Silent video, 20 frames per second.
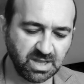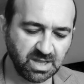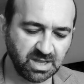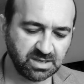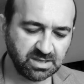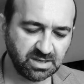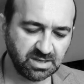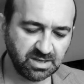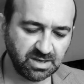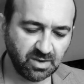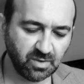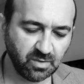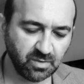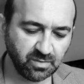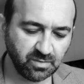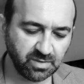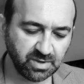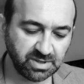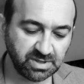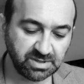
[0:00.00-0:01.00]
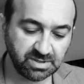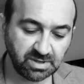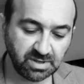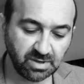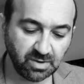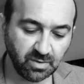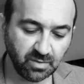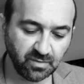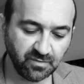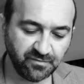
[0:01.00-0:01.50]
and in the
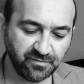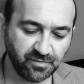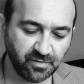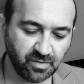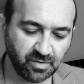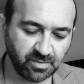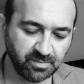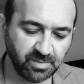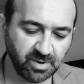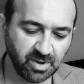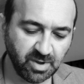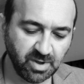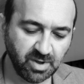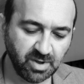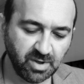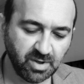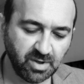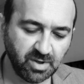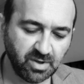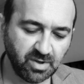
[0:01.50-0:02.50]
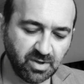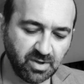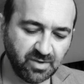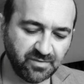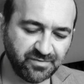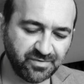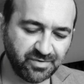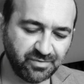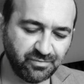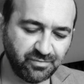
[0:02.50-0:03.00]
long form
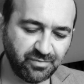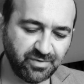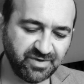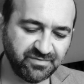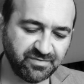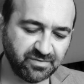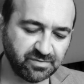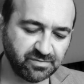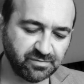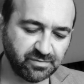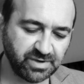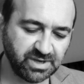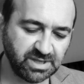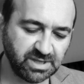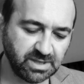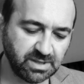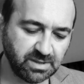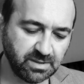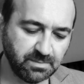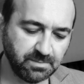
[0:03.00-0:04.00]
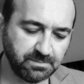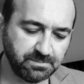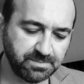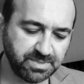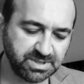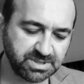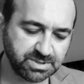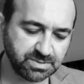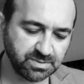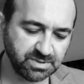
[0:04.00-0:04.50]
of a rivalry
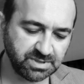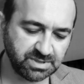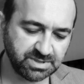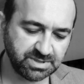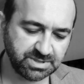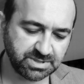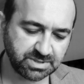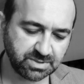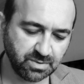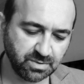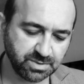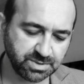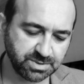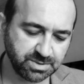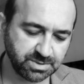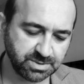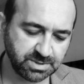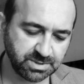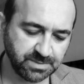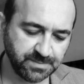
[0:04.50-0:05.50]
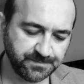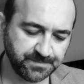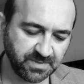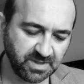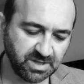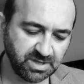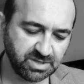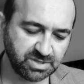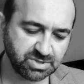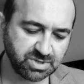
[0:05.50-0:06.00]
between discoursers.
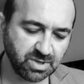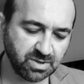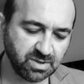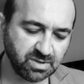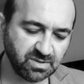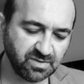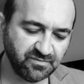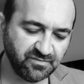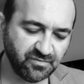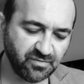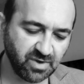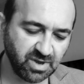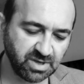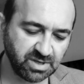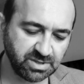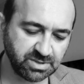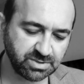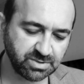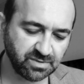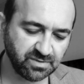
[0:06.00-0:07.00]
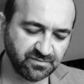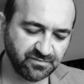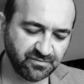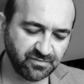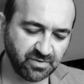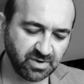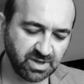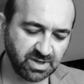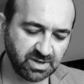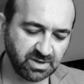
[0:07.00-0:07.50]
He turned the friend into the
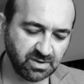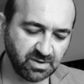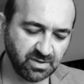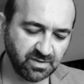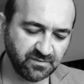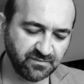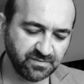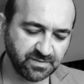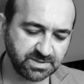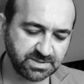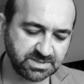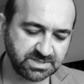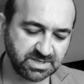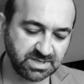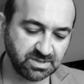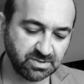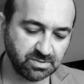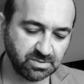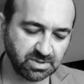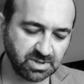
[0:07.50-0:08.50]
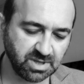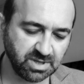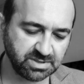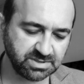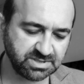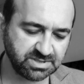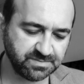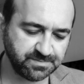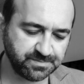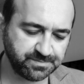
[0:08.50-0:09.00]
friend of the single
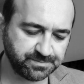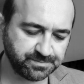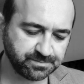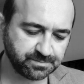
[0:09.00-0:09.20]
concept,